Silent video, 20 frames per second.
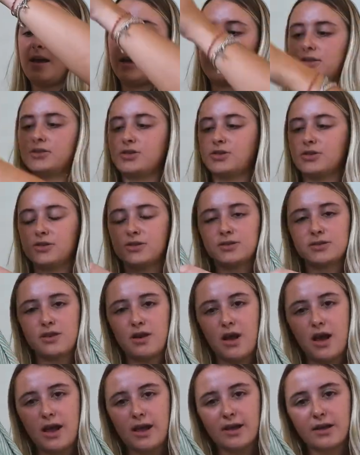It's just
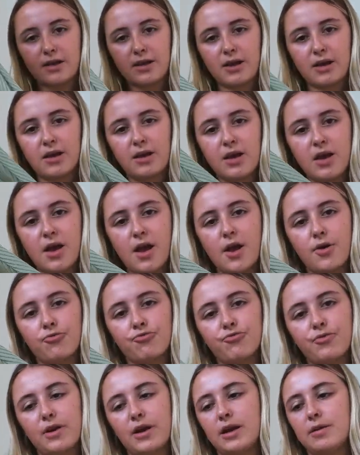like a
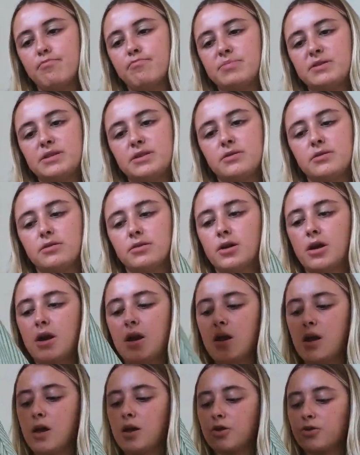ribbed
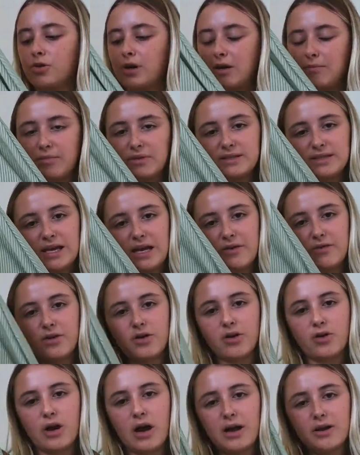green
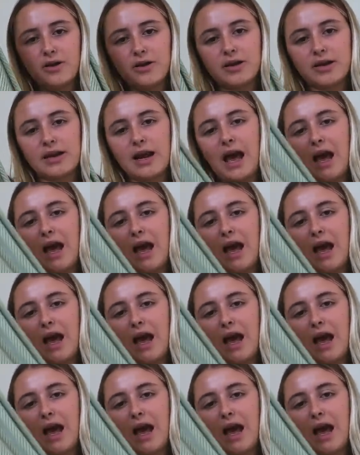material and you can